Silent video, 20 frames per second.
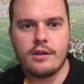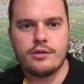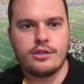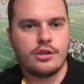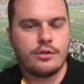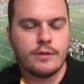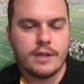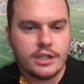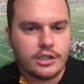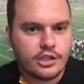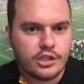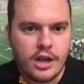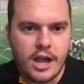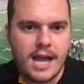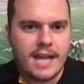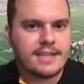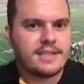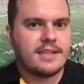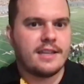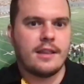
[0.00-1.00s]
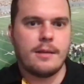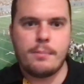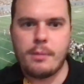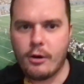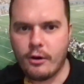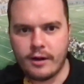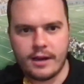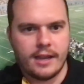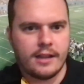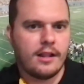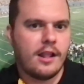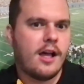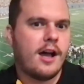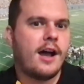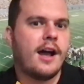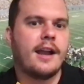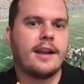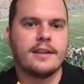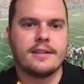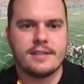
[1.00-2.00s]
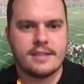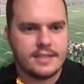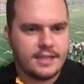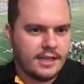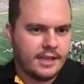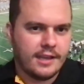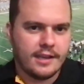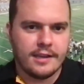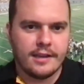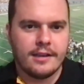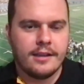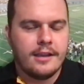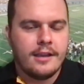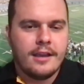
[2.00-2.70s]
doing shots in the parking lot and seeing